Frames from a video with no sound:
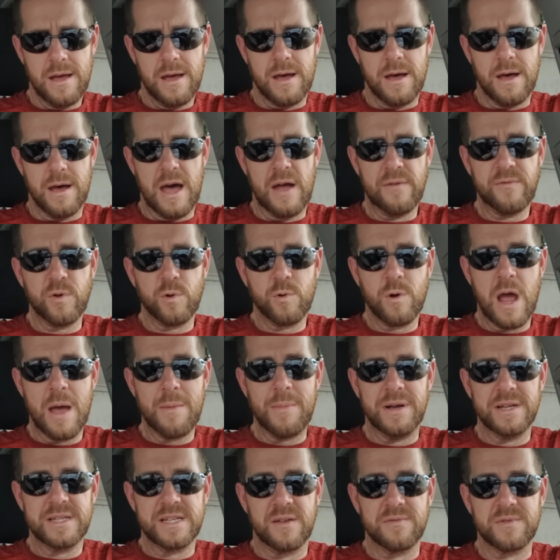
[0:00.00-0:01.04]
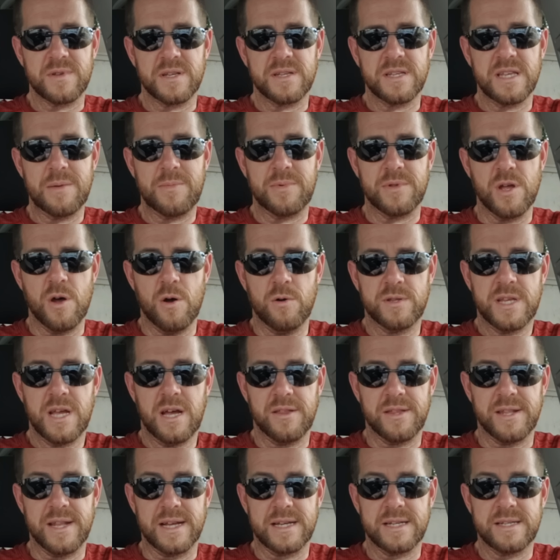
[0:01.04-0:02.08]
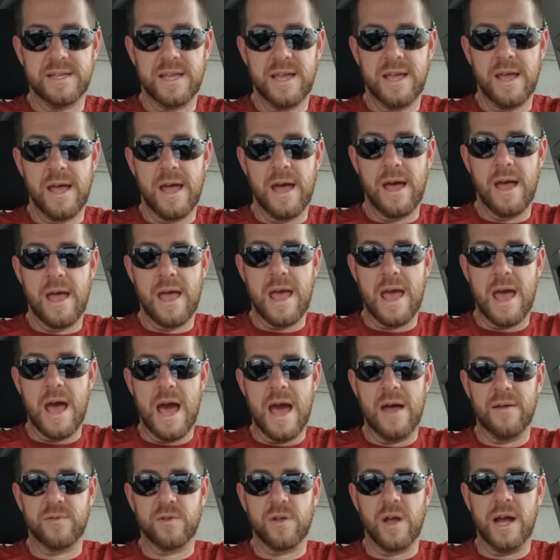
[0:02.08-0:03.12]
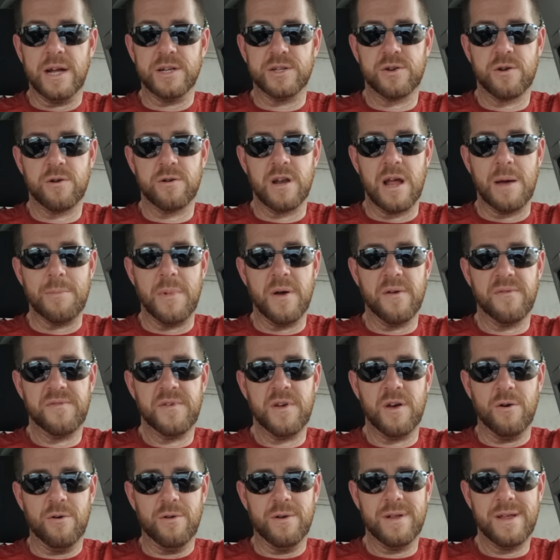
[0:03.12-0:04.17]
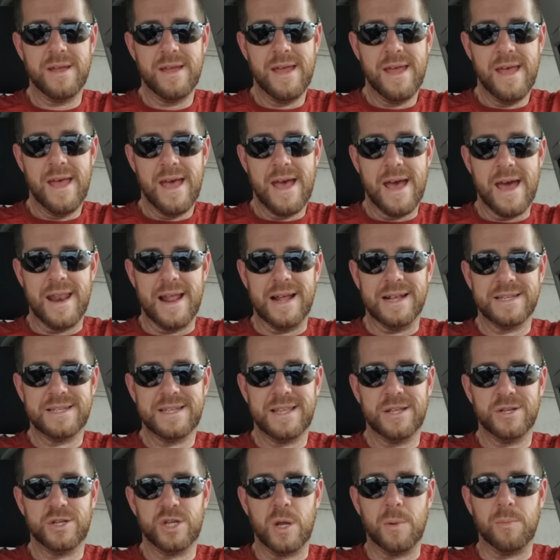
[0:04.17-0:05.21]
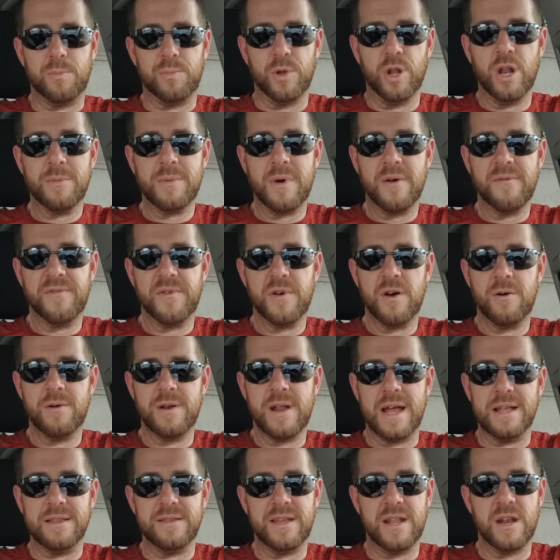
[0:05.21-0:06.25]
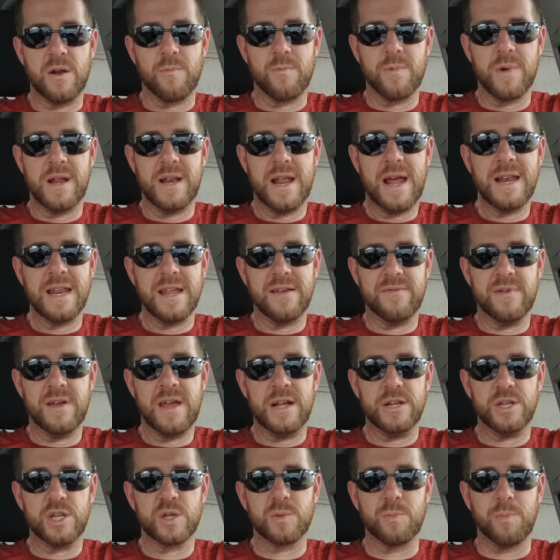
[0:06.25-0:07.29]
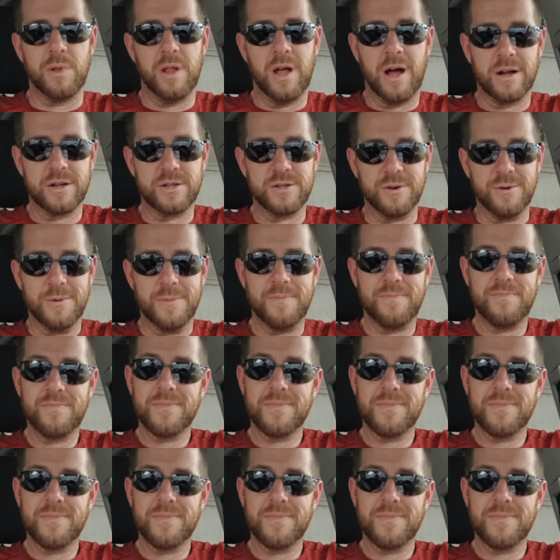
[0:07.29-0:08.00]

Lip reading: After crying myself to sleep in the hotel the next day, I turned on my phone, and I seen that she had blown up my phone and didn't read any of it and just blocked her.